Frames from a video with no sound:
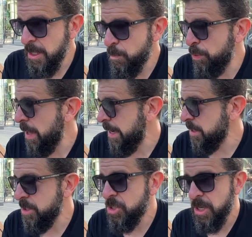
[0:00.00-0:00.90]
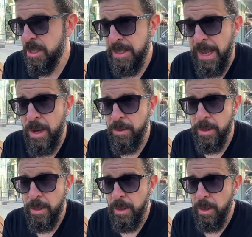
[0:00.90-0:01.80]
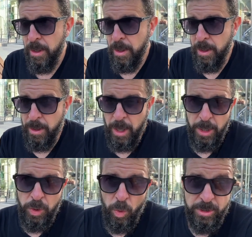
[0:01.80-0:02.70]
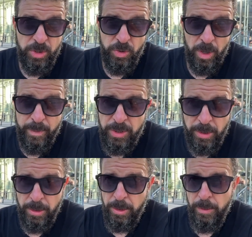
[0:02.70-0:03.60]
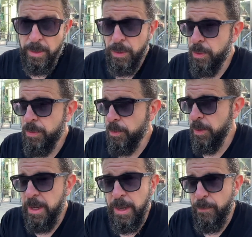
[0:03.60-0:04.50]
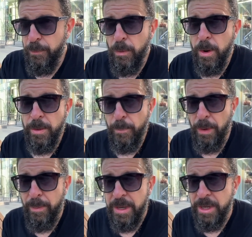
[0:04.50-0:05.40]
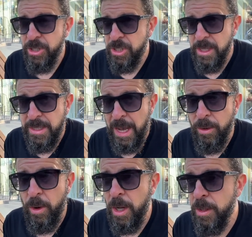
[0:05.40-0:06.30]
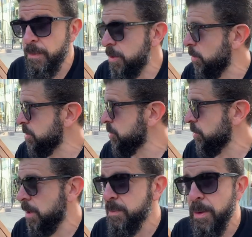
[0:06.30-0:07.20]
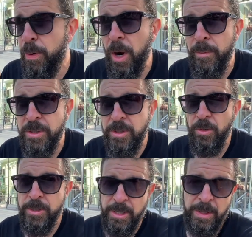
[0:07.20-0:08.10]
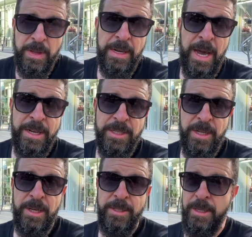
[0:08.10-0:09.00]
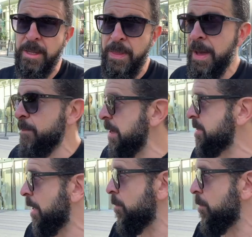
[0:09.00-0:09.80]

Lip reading: is planning to shut down Nordstrom 2 and 3 and 4. They're probably going to shut down all of the Nordstrom department stores in the United States. And that means that